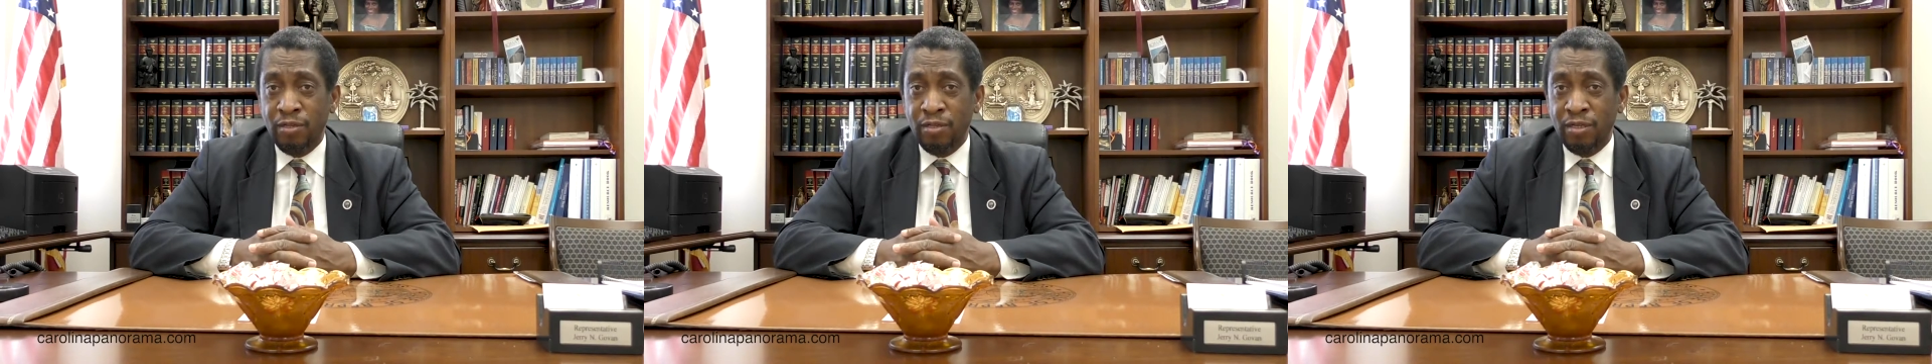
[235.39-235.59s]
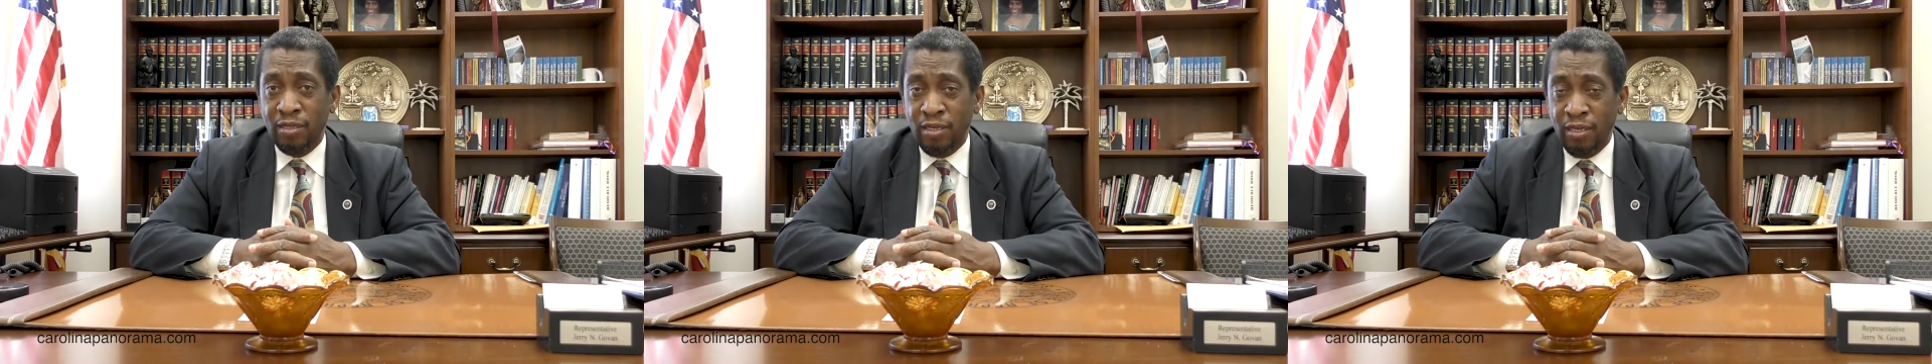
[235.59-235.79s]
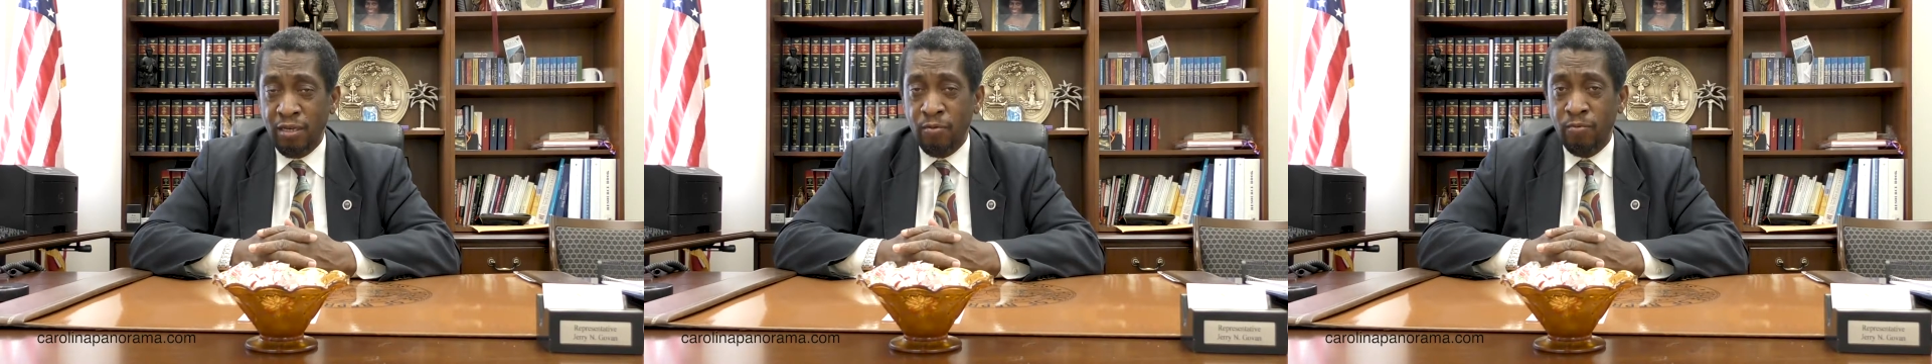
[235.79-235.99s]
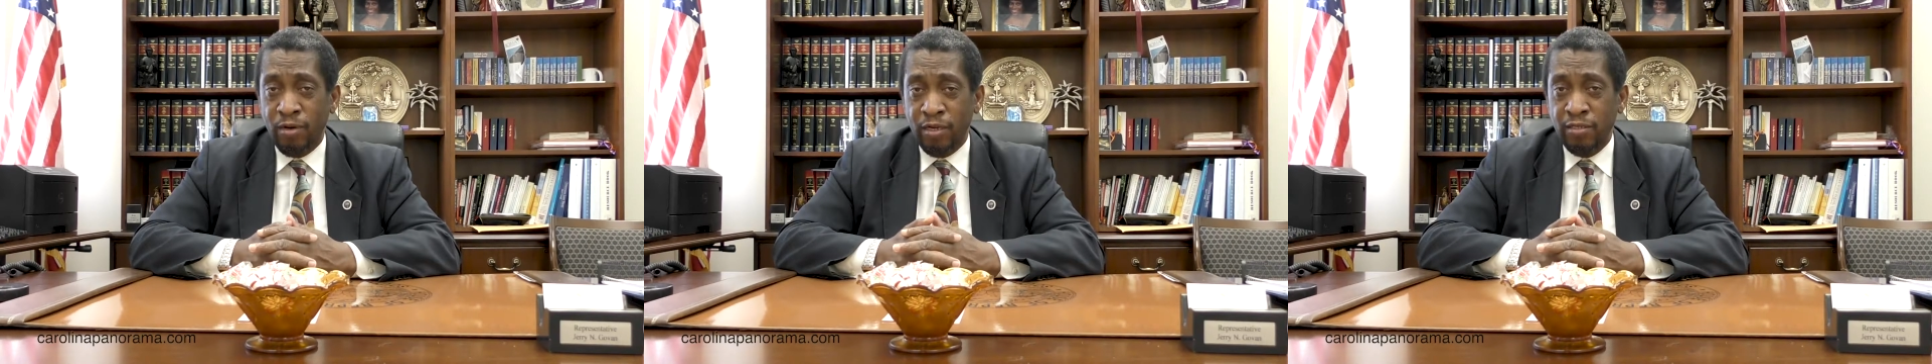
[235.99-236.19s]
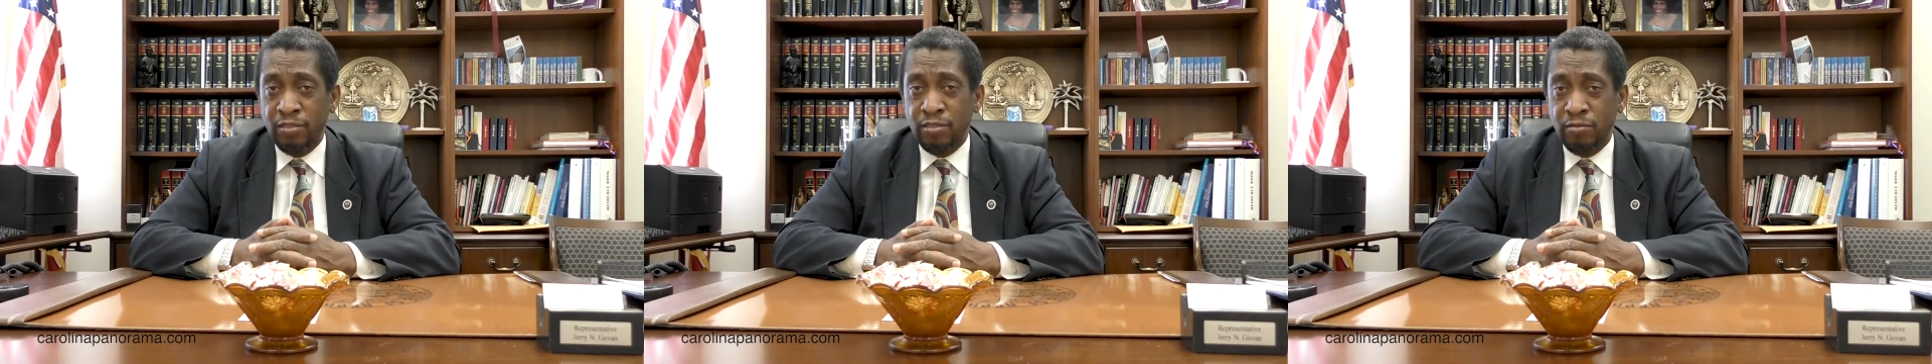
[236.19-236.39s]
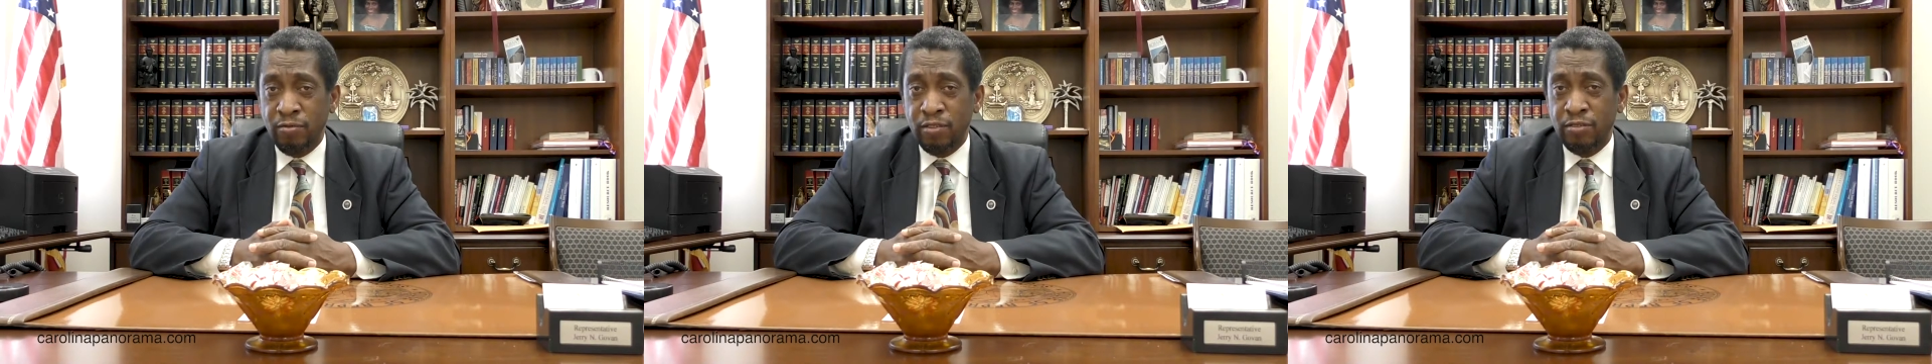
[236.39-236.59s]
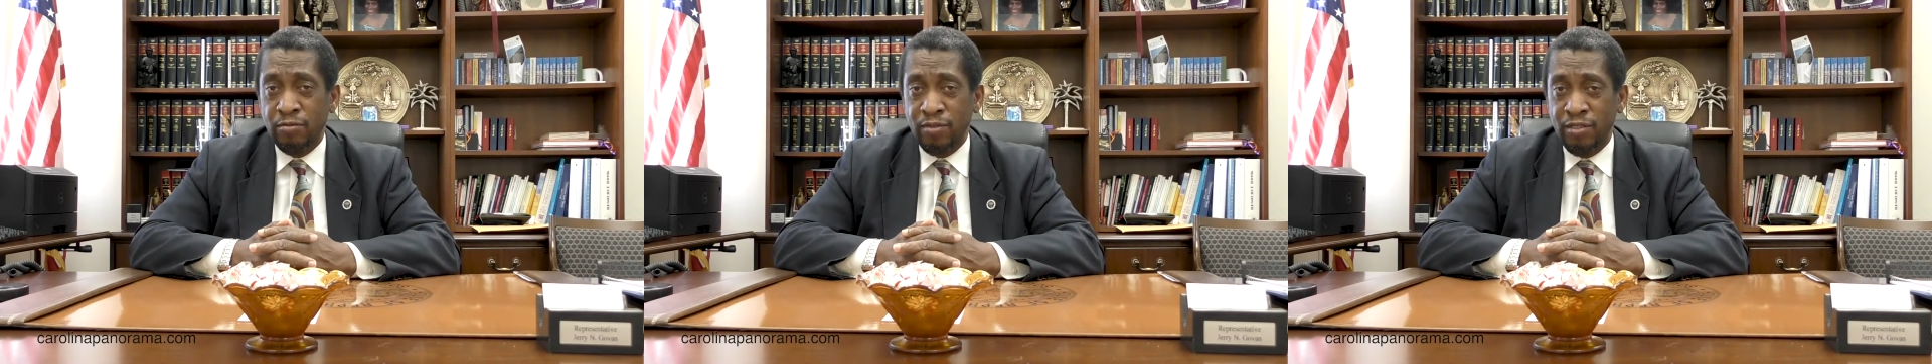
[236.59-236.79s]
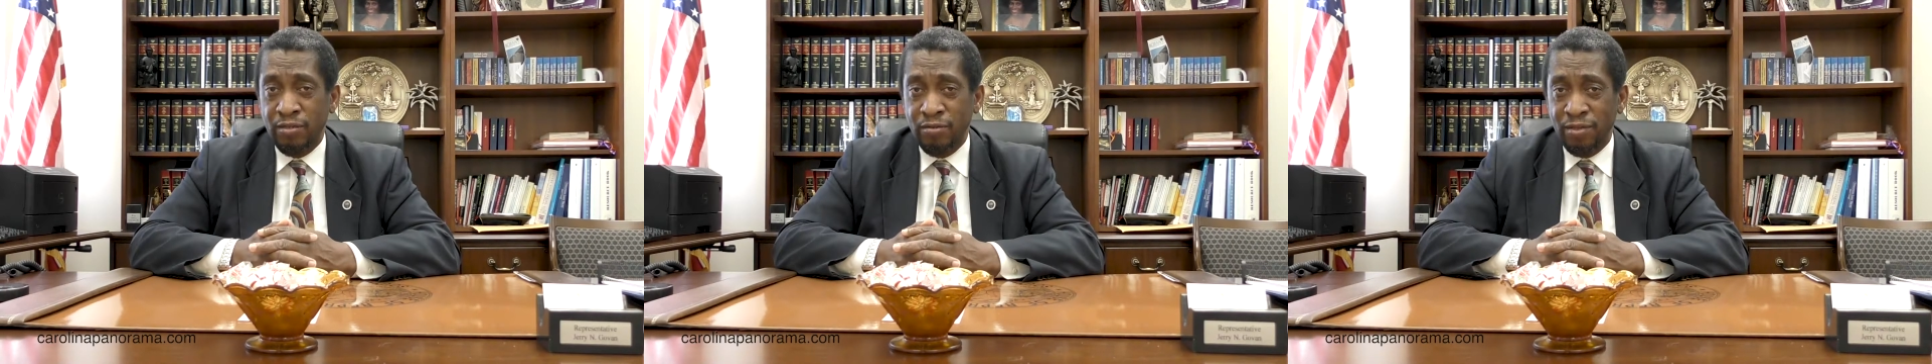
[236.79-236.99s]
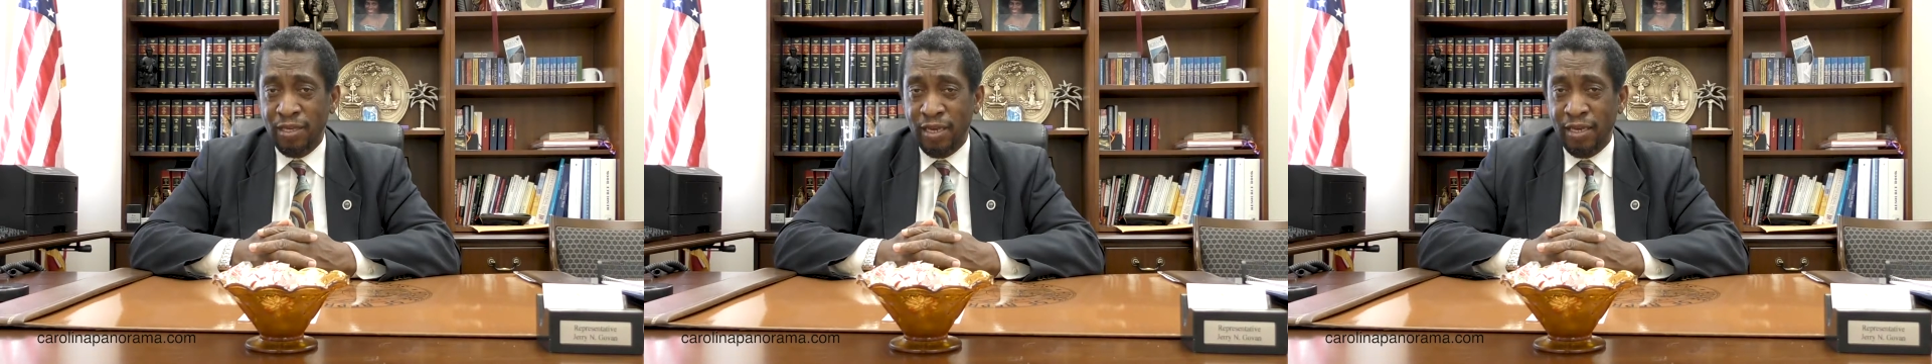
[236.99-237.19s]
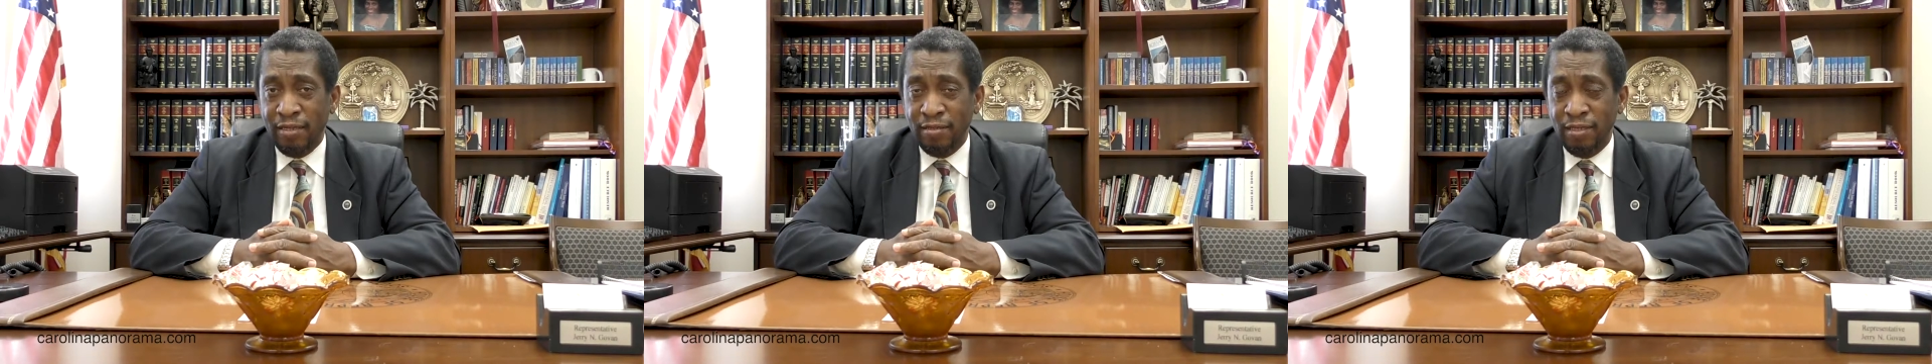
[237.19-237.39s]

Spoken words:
of the key ways in which we do that.